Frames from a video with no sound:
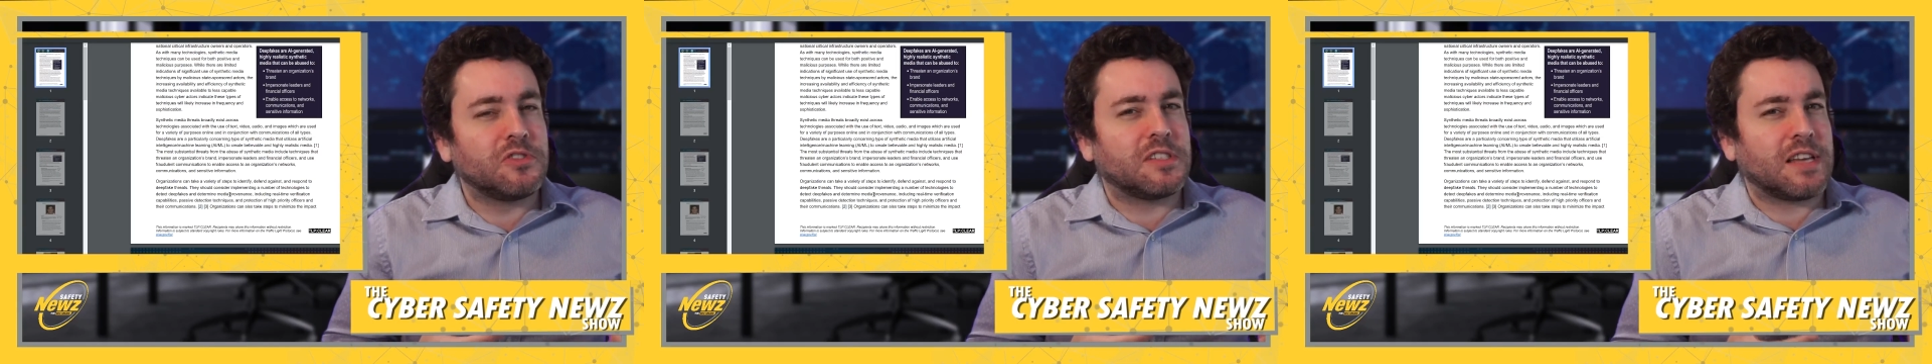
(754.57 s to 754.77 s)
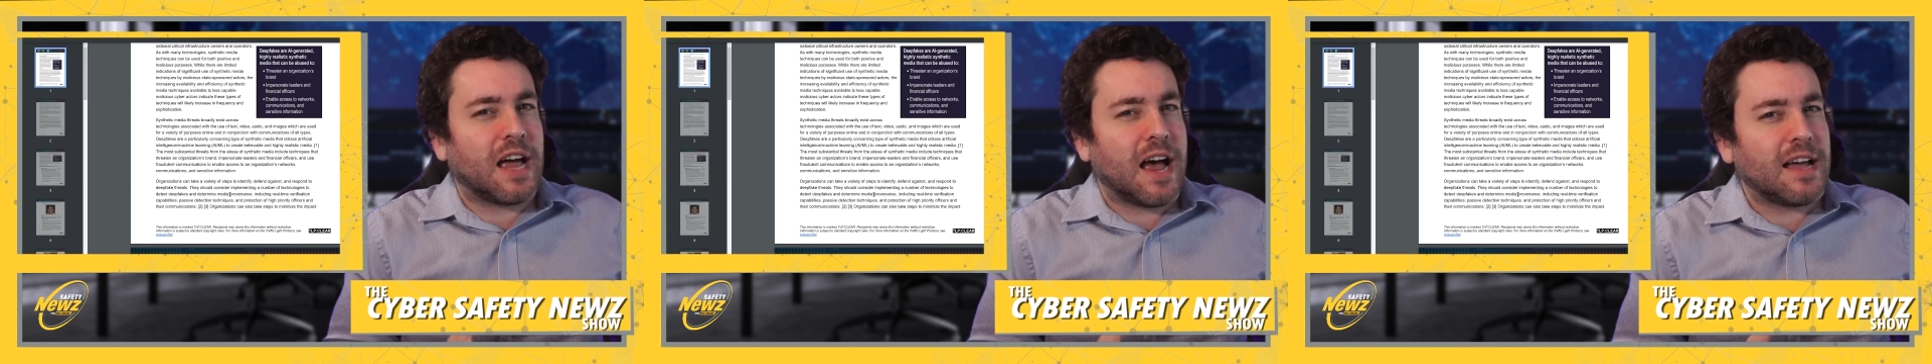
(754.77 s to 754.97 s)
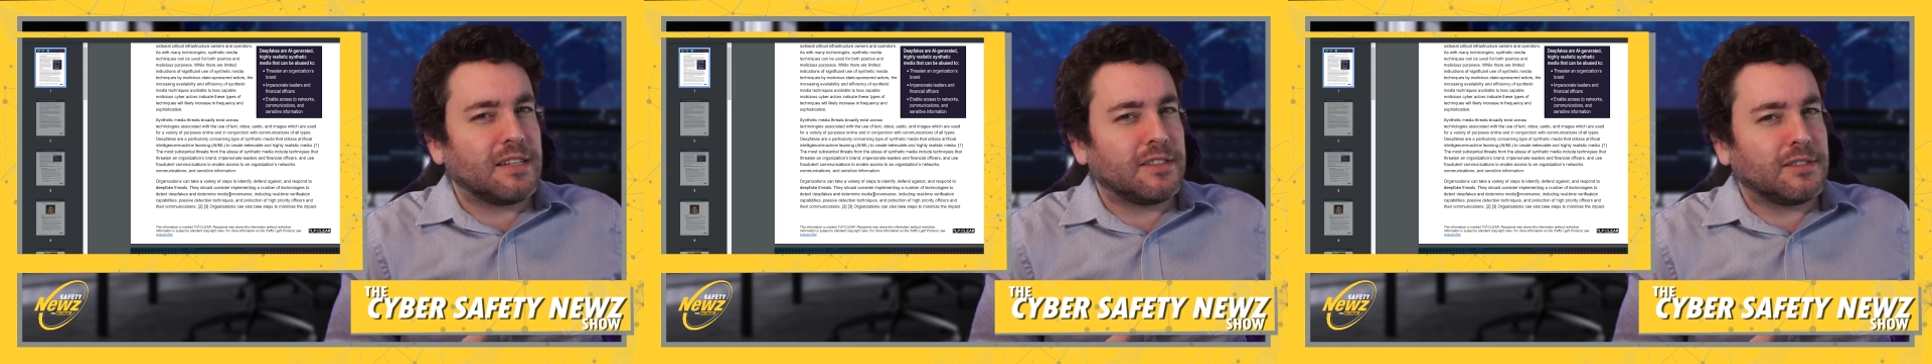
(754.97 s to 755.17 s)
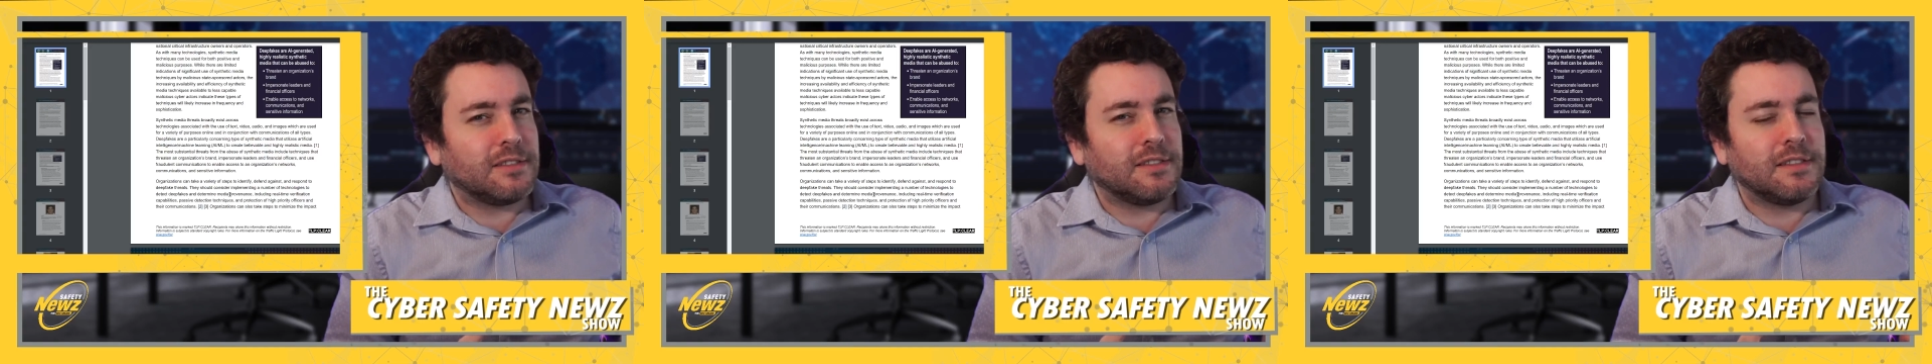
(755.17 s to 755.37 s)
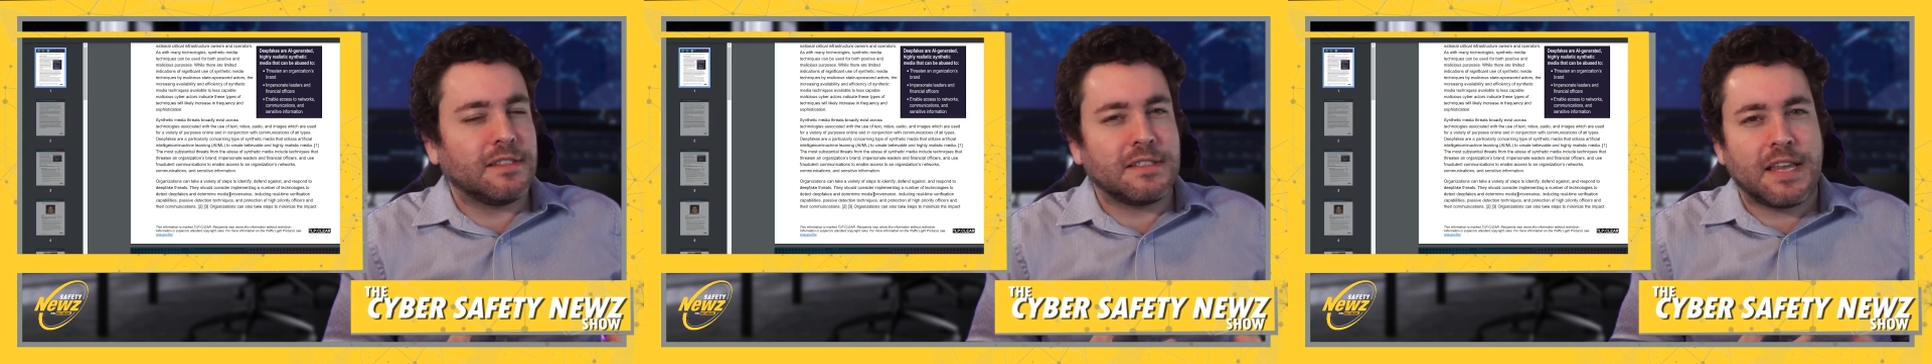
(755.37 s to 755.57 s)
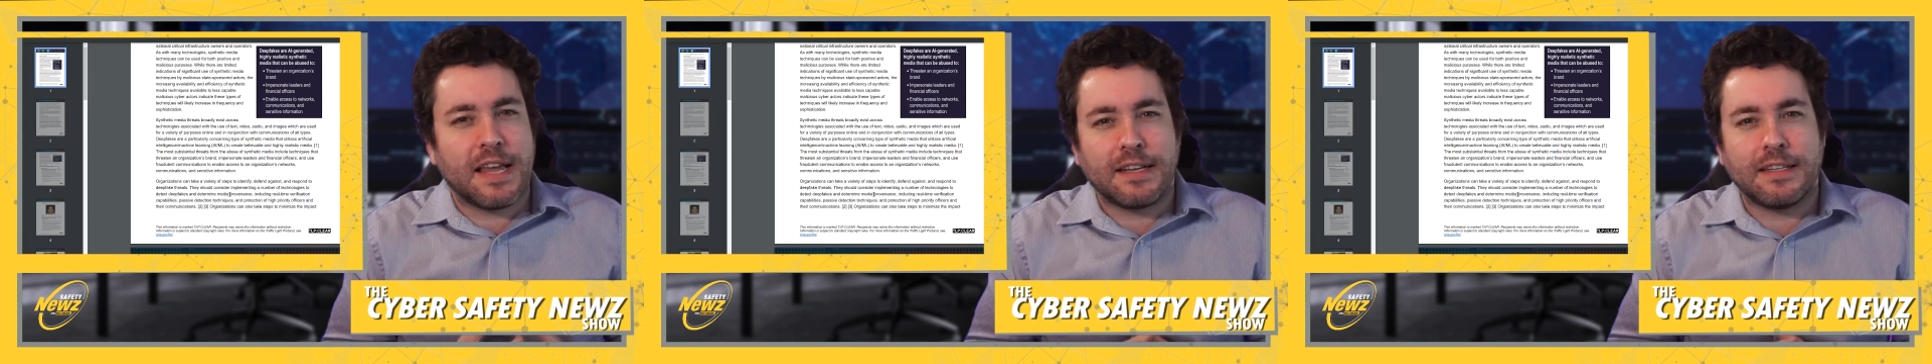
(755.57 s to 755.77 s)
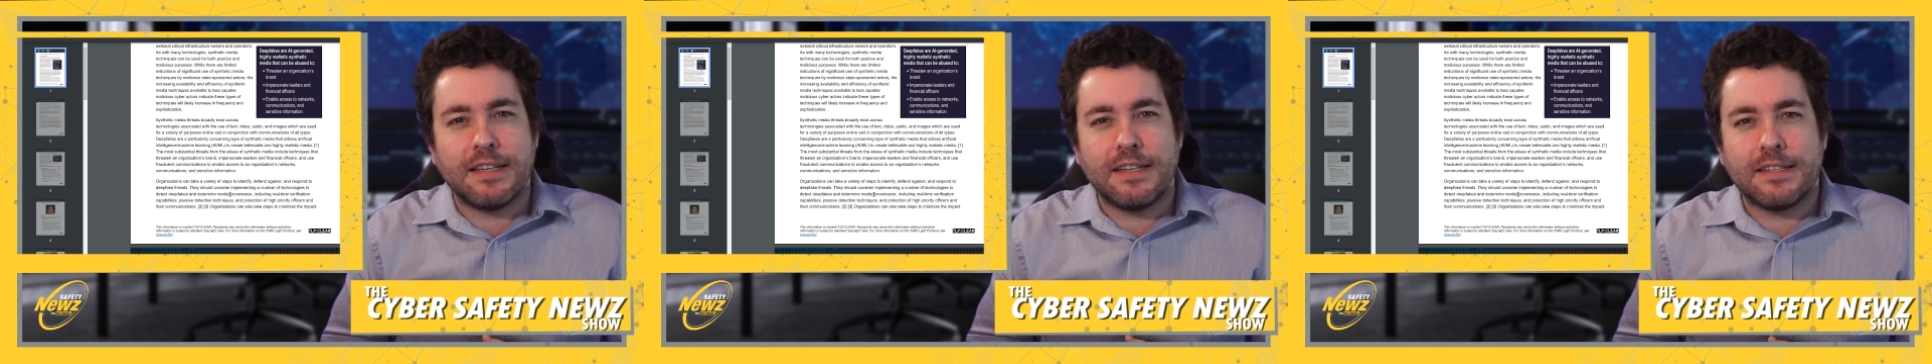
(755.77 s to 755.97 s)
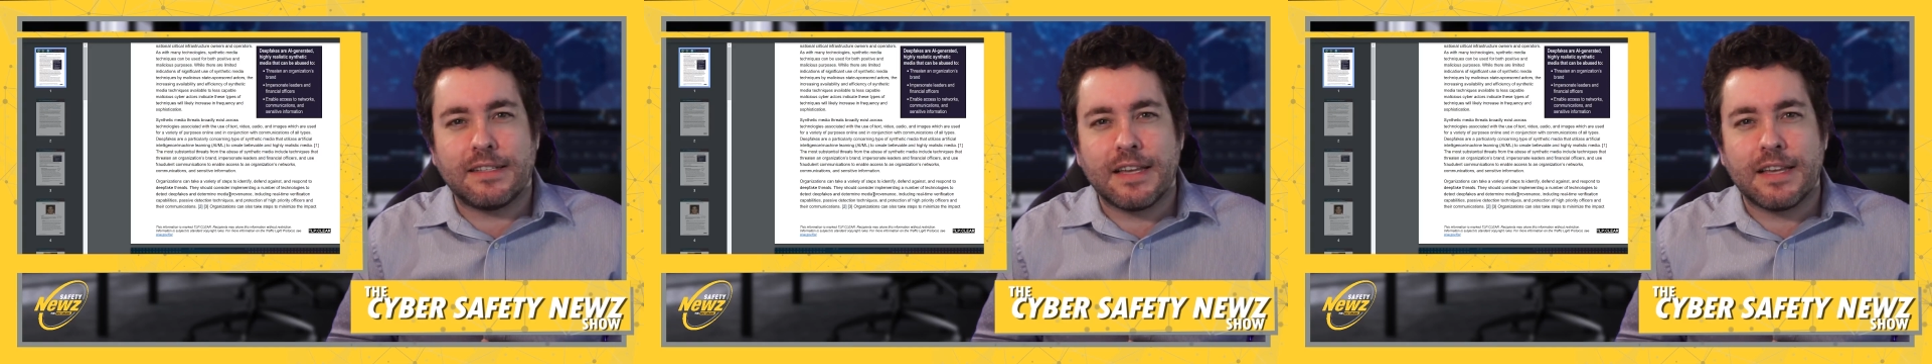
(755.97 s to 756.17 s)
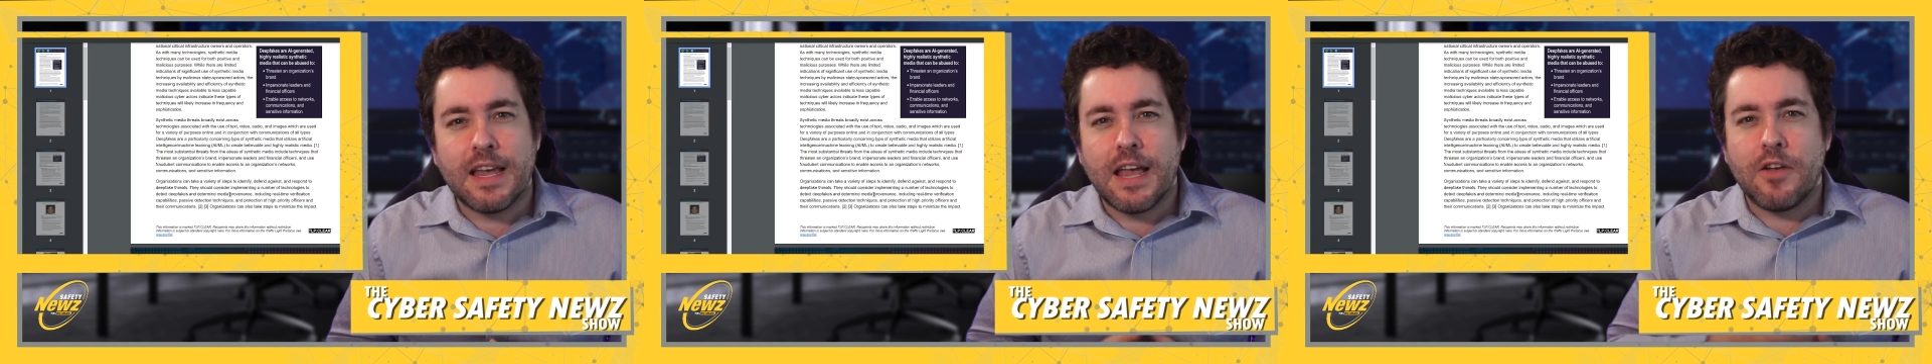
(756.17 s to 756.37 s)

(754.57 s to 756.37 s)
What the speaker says: style techniques.